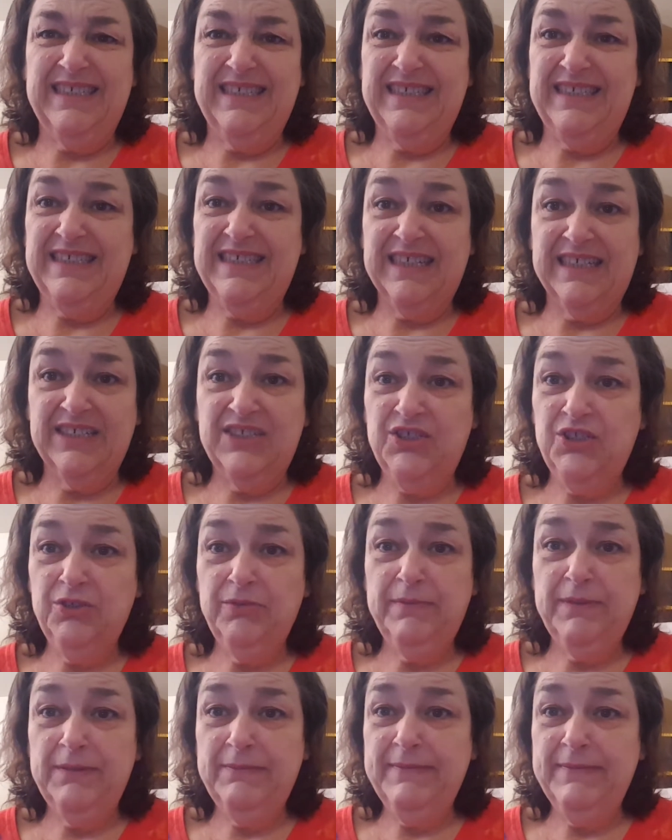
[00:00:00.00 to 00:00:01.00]
stuck a
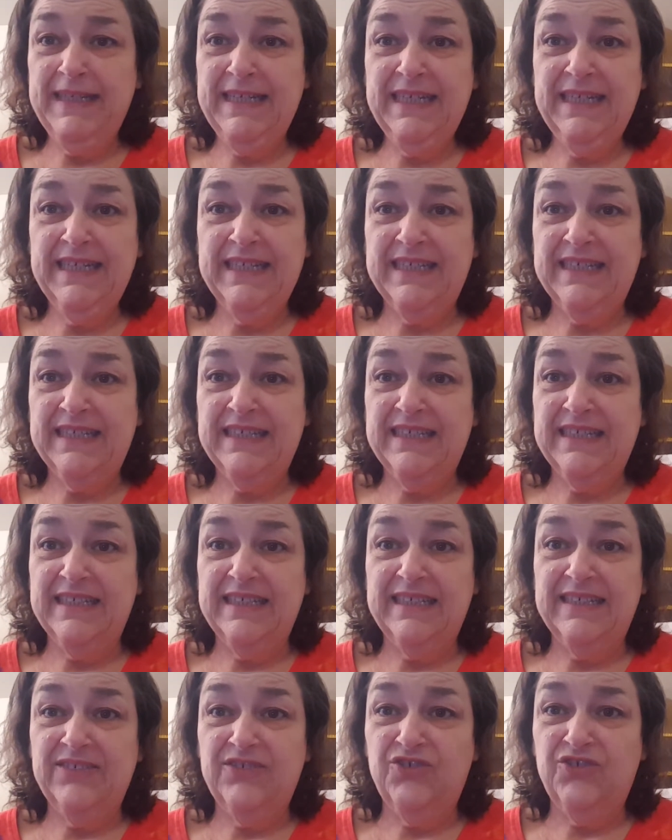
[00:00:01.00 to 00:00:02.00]
tube in me
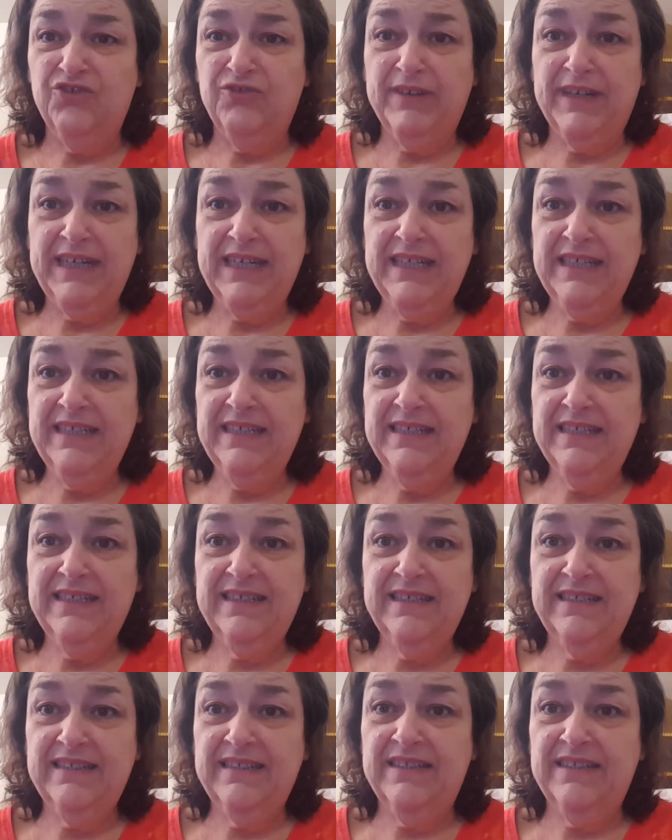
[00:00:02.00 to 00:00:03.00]
and
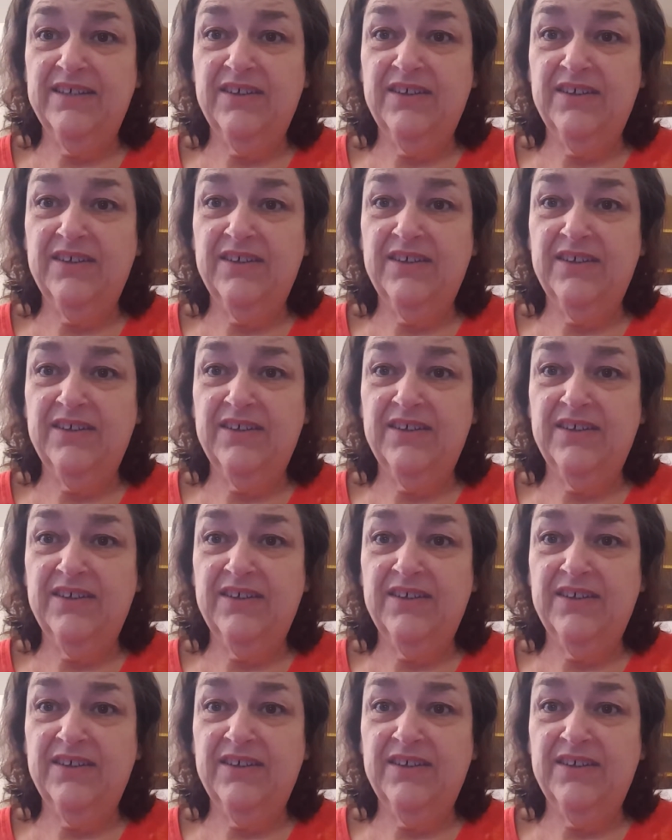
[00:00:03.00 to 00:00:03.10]
drained